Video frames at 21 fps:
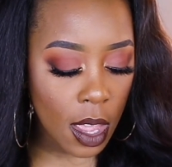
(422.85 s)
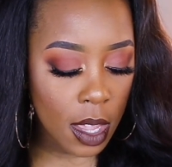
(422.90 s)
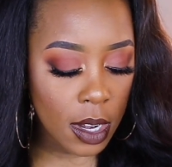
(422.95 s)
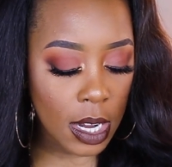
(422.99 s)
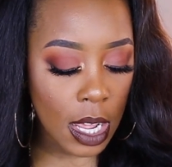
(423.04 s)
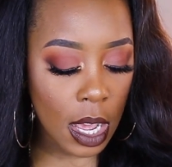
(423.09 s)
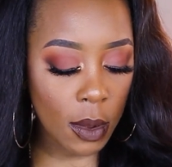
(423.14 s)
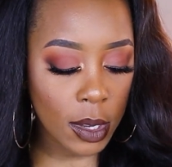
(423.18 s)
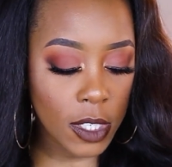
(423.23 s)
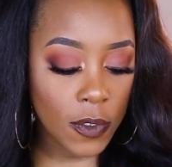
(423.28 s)

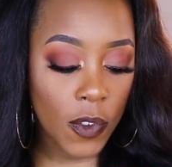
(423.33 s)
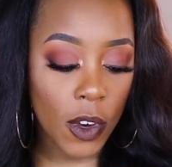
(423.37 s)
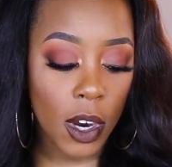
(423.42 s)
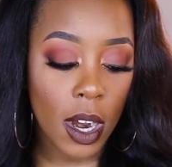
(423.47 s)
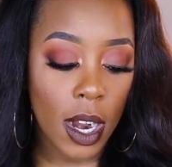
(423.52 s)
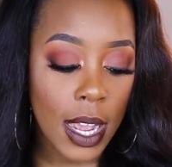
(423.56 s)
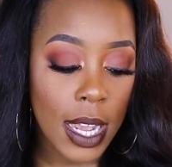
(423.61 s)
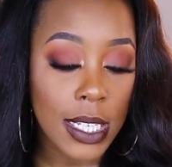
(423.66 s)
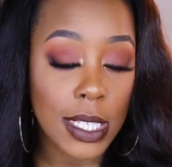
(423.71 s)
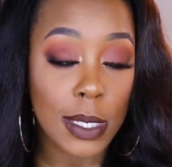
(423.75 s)
Now, as
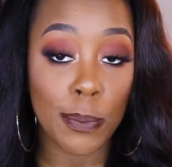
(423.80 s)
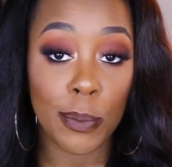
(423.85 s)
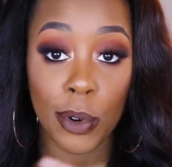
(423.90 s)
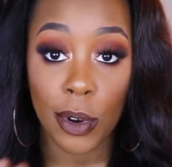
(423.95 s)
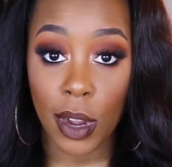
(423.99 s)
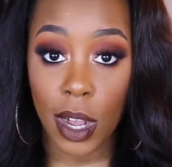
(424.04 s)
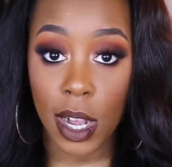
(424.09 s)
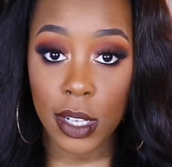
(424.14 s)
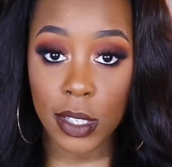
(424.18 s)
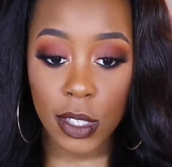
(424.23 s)
far as
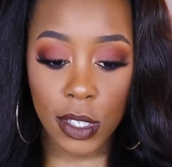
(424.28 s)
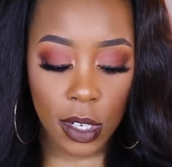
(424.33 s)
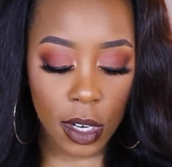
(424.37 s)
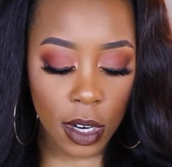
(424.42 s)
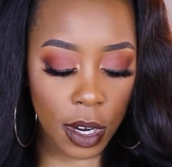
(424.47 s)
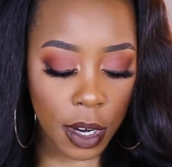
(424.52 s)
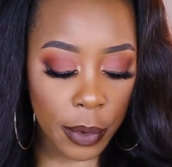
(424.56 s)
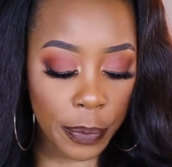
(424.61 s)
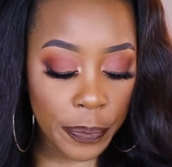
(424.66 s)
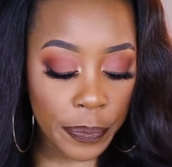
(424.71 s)

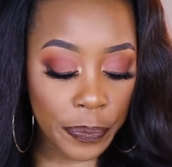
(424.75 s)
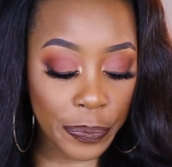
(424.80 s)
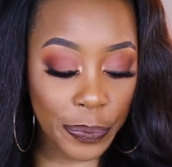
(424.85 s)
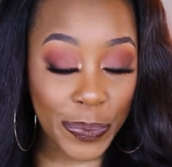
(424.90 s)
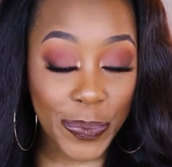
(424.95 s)
bronzer,